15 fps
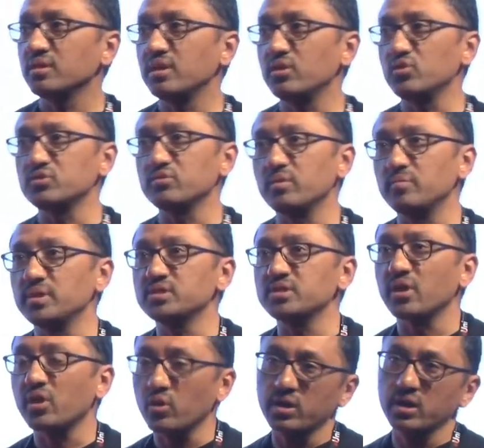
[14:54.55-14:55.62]
Those will be
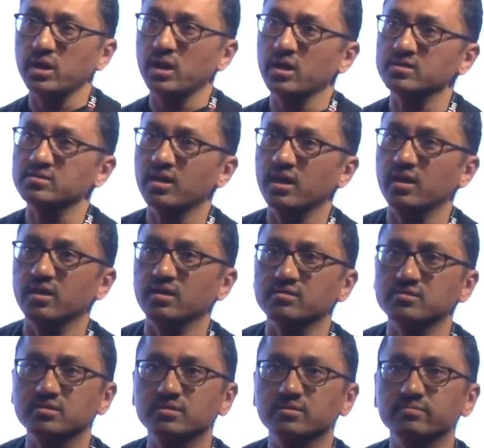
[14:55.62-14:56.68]
security data
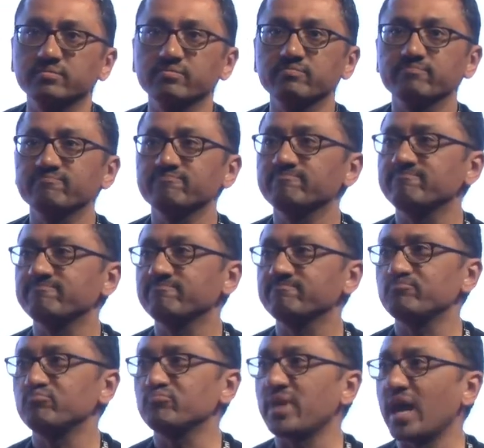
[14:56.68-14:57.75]
scientists.
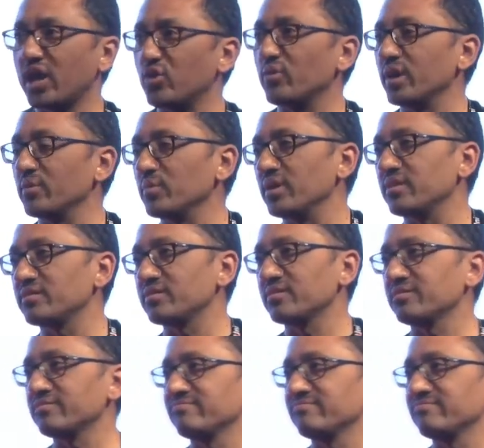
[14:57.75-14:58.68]
Thank you very much.